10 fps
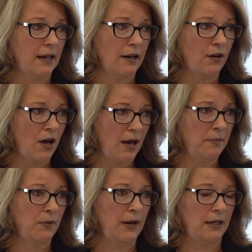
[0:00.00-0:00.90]
and our
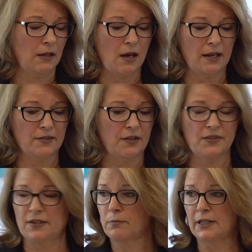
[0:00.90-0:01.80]
copyright laws have
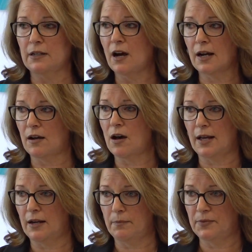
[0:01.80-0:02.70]
simply not
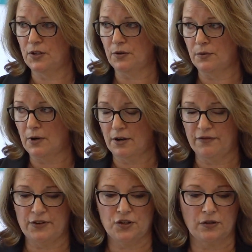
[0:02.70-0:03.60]
caught up to
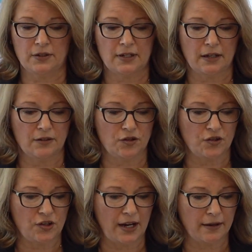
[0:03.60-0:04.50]
artificial
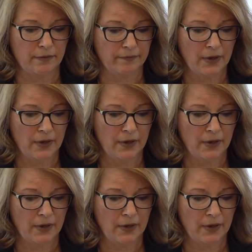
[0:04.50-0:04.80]
intelligence yet.